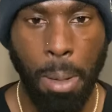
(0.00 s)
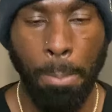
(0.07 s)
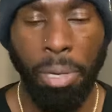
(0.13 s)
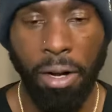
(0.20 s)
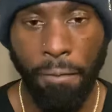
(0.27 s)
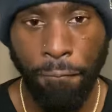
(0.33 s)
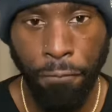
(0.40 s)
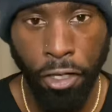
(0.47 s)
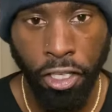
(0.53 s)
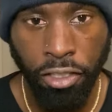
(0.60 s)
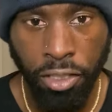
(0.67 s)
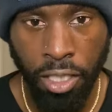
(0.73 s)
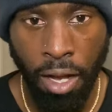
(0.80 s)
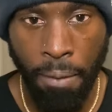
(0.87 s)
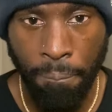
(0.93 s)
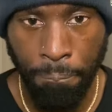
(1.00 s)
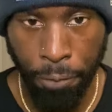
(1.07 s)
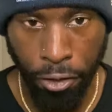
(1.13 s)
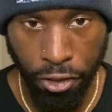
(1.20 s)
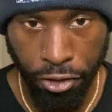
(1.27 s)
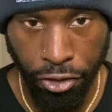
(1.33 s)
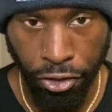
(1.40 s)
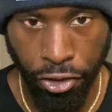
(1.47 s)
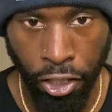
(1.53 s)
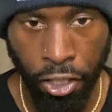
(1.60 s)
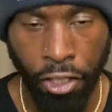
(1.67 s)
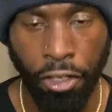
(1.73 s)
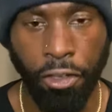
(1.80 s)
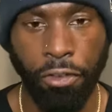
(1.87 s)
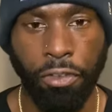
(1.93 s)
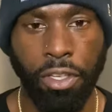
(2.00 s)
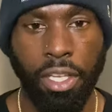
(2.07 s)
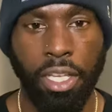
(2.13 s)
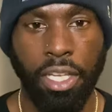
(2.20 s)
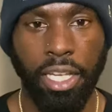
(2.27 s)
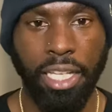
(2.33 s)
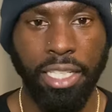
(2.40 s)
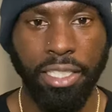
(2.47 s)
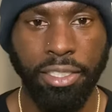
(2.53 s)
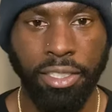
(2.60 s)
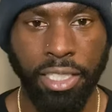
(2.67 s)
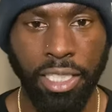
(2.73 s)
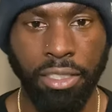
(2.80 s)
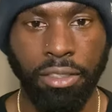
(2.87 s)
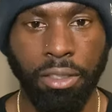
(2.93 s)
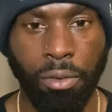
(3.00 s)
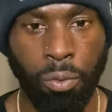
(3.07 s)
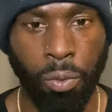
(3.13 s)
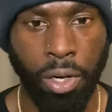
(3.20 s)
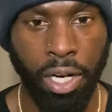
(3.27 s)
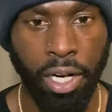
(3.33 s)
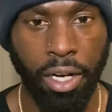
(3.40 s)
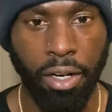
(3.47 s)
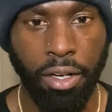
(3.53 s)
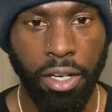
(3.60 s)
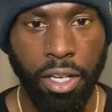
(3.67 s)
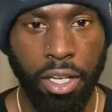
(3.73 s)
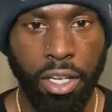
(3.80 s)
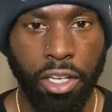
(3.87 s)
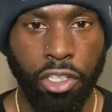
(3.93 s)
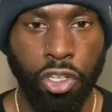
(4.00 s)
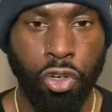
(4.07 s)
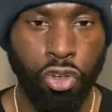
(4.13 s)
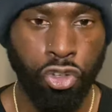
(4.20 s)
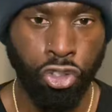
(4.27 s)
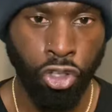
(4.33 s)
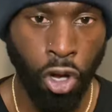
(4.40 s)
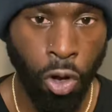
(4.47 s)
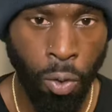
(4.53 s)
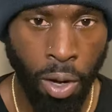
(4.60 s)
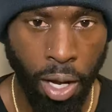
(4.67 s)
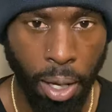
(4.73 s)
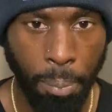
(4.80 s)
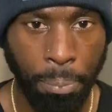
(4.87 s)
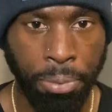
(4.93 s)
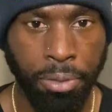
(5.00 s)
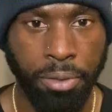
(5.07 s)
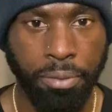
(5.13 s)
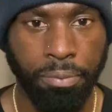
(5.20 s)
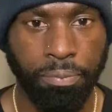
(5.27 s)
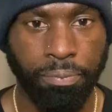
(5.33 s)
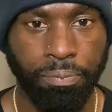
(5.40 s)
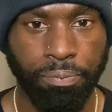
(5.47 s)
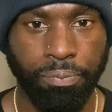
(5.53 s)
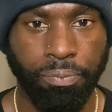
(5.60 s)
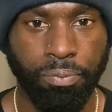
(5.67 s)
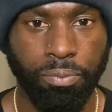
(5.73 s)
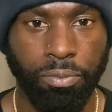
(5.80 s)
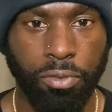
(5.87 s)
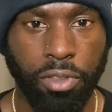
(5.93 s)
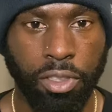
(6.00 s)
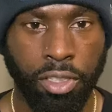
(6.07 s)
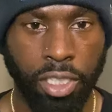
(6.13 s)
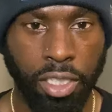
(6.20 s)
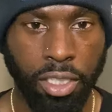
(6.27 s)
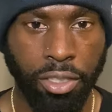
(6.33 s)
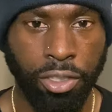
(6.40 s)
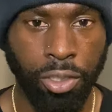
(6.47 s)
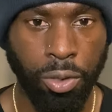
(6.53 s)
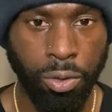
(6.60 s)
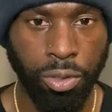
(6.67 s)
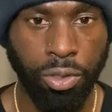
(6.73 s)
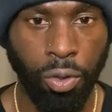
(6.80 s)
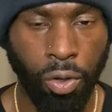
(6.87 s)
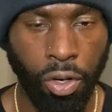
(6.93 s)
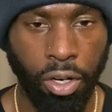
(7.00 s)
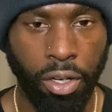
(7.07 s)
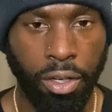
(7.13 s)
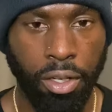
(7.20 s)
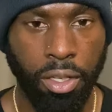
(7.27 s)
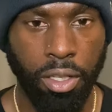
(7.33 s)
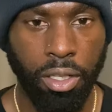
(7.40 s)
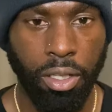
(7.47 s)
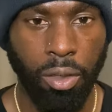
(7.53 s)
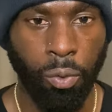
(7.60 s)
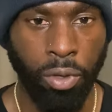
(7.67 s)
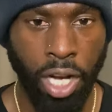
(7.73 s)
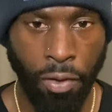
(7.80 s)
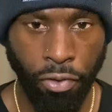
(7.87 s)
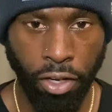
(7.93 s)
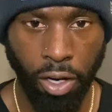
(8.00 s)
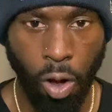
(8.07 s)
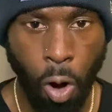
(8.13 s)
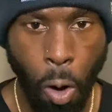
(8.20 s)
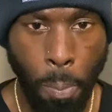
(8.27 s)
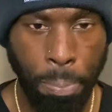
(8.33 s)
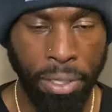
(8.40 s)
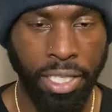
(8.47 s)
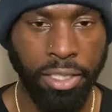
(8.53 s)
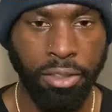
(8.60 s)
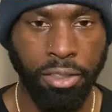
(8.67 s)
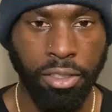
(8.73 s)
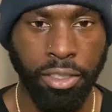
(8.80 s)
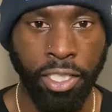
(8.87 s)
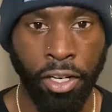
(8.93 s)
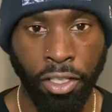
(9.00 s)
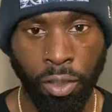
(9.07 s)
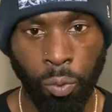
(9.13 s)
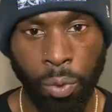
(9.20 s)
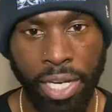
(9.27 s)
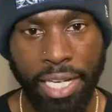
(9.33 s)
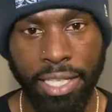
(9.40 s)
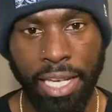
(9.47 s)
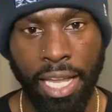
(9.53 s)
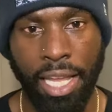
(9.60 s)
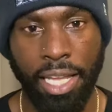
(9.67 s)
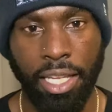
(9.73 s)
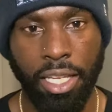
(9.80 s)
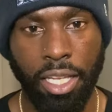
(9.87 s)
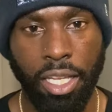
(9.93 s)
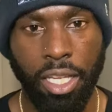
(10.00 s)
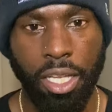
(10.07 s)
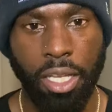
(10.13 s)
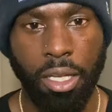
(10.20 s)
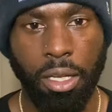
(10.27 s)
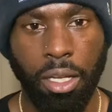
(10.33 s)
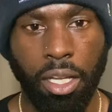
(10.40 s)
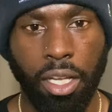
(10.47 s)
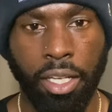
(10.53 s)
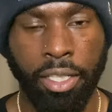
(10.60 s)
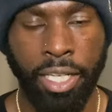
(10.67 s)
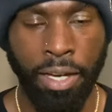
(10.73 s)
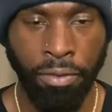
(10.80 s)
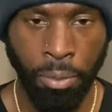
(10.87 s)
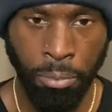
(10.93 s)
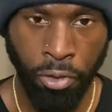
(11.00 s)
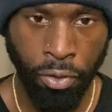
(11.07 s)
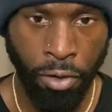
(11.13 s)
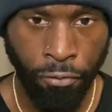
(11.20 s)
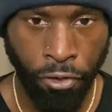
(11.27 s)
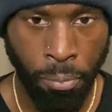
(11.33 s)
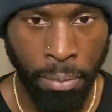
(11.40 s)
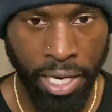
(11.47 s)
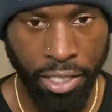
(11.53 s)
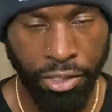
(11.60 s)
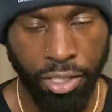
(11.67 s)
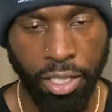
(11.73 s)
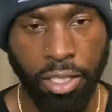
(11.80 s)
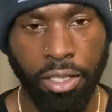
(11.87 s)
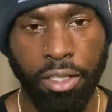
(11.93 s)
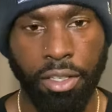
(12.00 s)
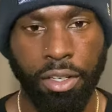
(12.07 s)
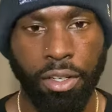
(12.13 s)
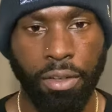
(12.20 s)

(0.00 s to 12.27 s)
But a first come, first serve in a sense of where you show up to the shoe store whenever it opens during the weekday, give them your information,